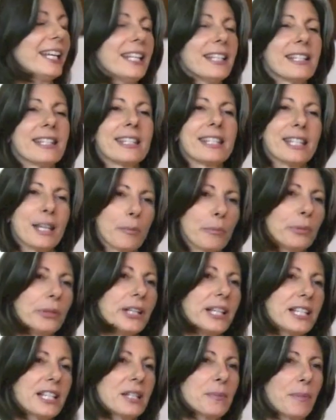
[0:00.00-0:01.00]
he
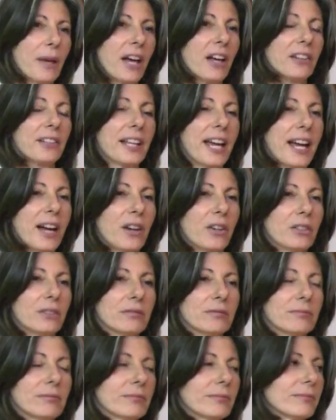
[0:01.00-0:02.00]
simply spelled out
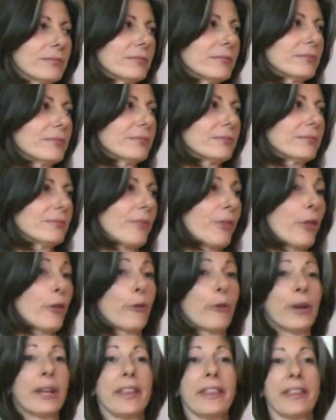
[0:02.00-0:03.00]

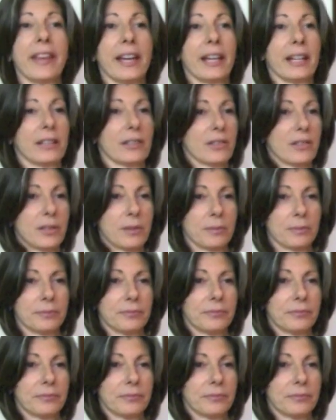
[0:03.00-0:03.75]
3 things.